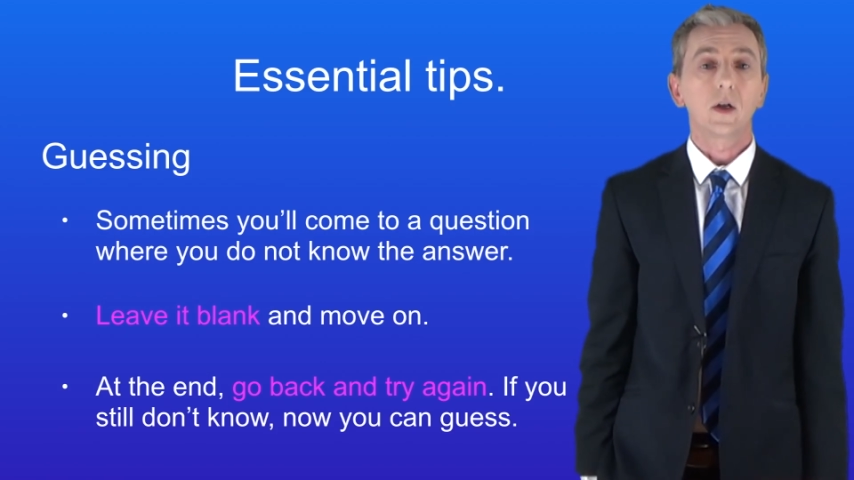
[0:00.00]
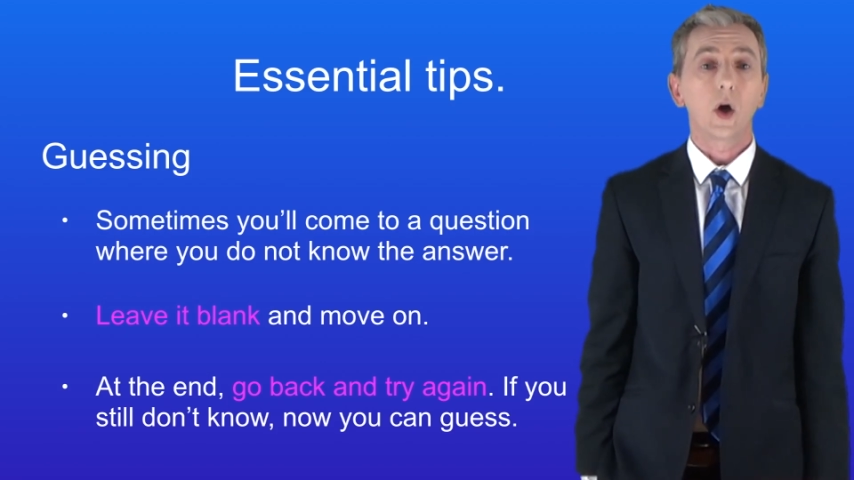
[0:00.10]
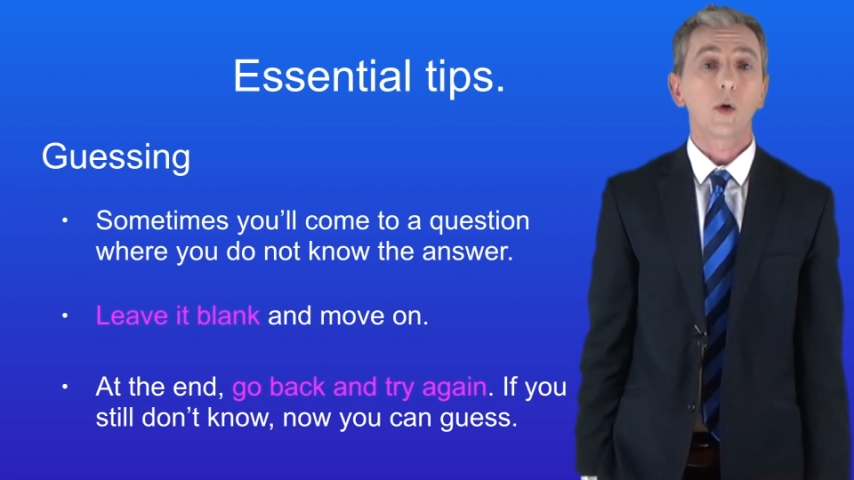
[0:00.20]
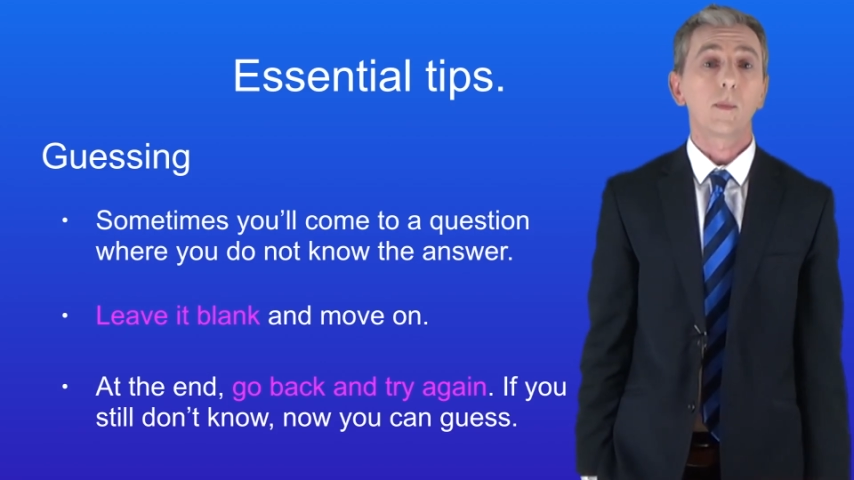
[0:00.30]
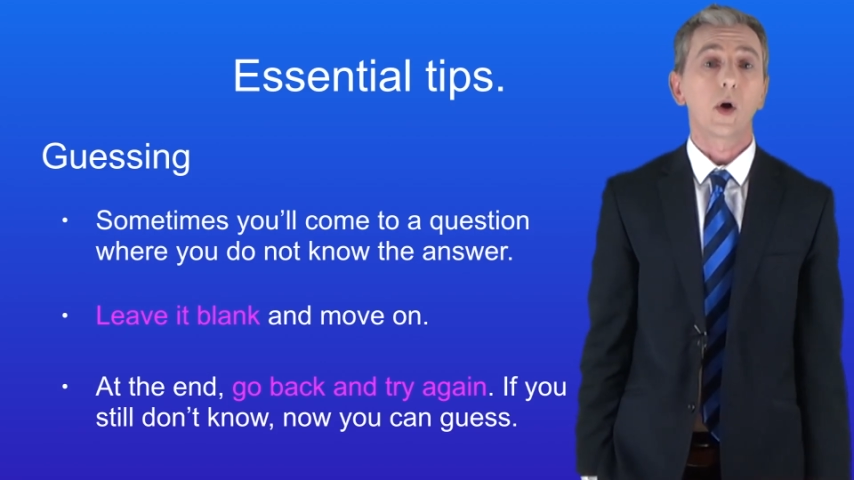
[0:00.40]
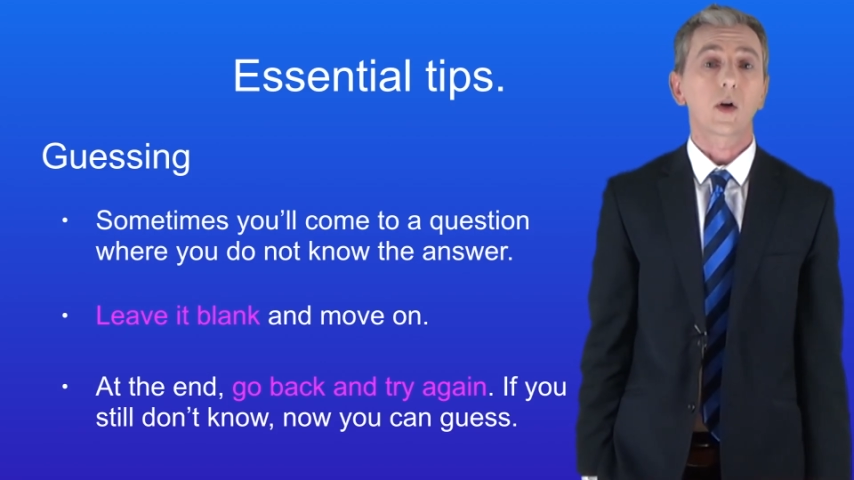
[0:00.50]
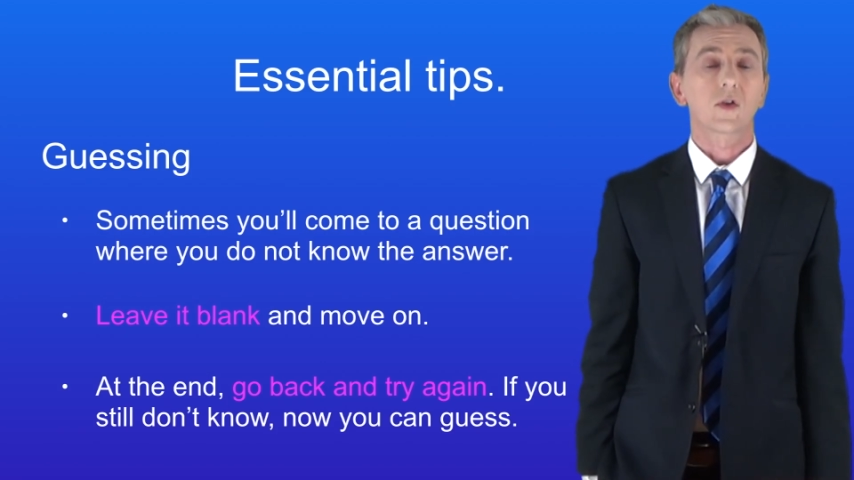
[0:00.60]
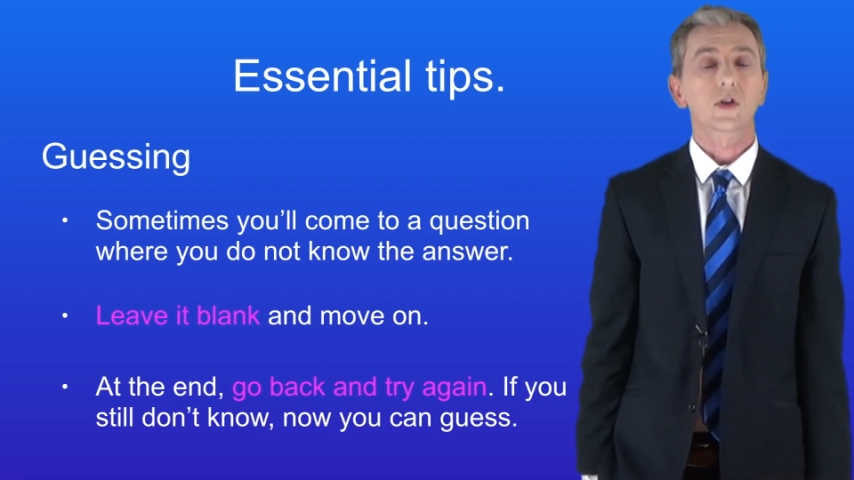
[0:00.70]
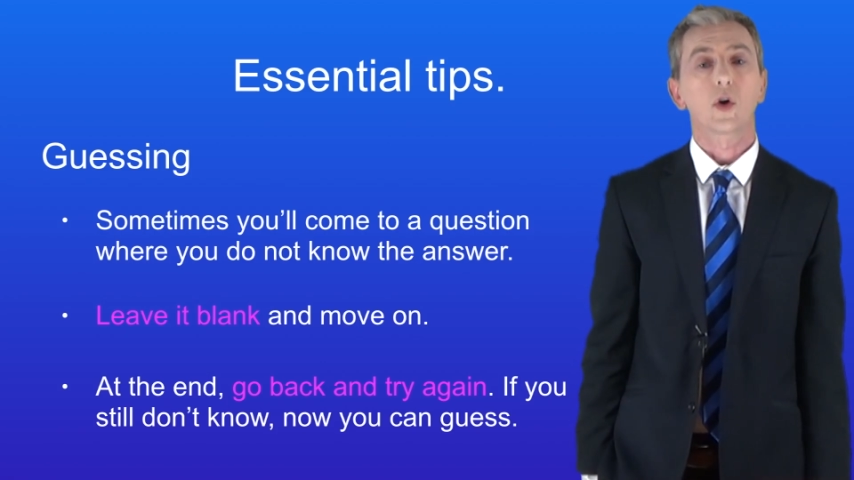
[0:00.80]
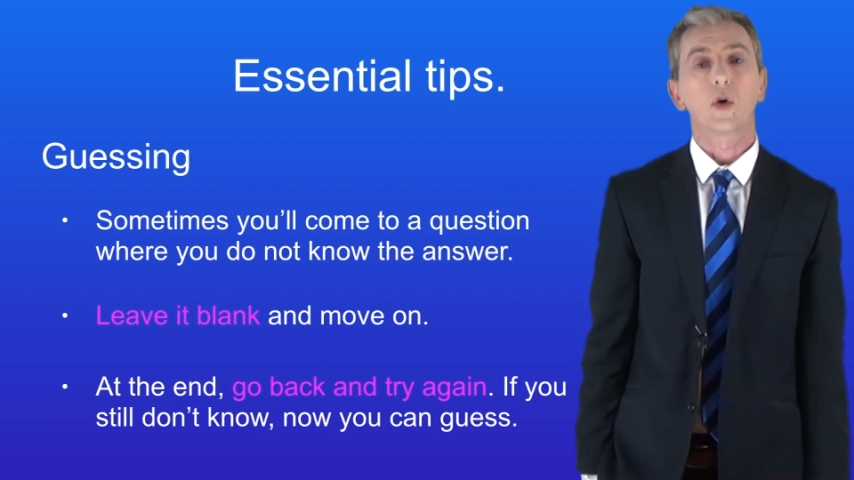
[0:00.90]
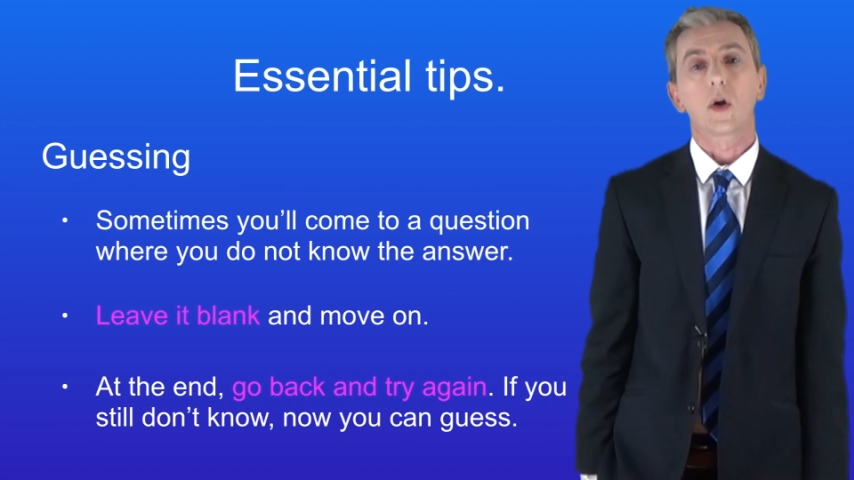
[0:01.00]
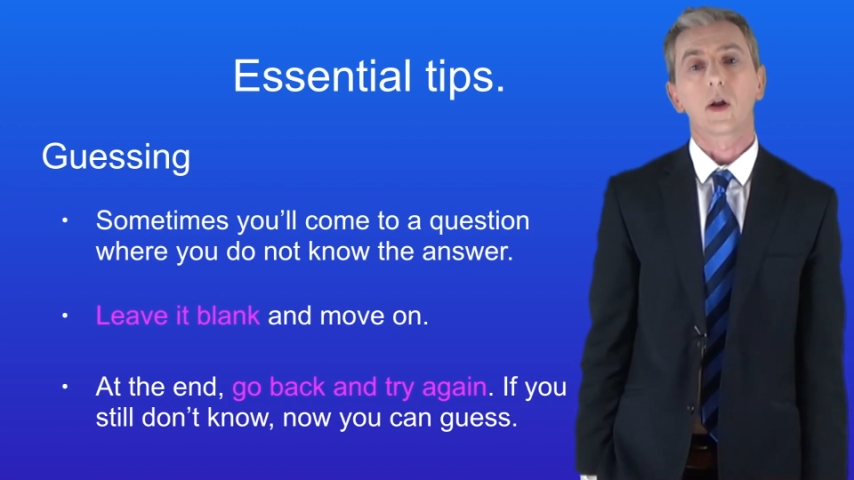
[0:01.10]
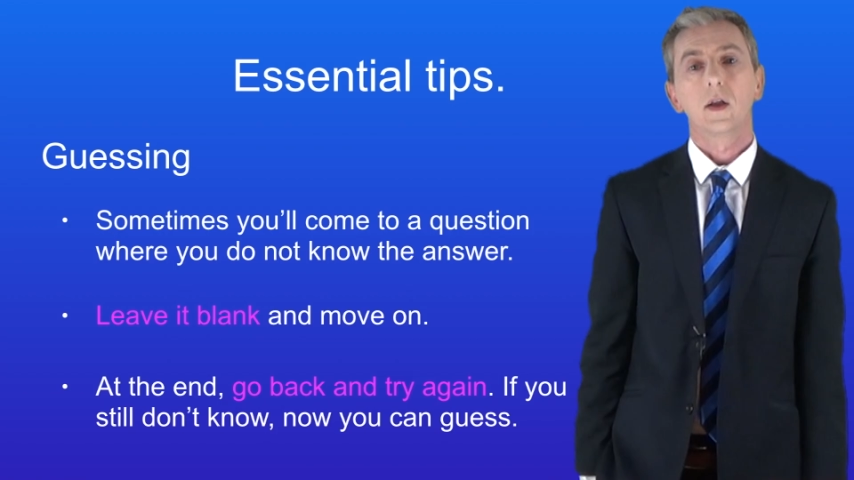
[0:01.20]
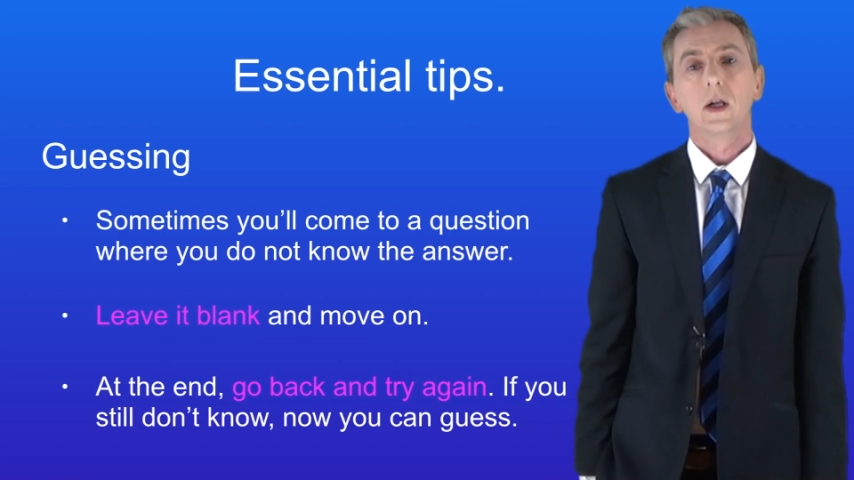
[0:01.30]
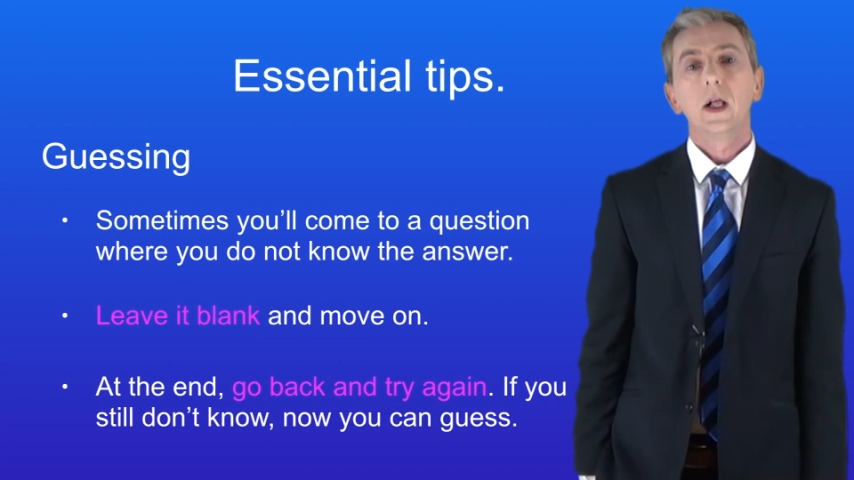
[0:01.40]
no marks at all.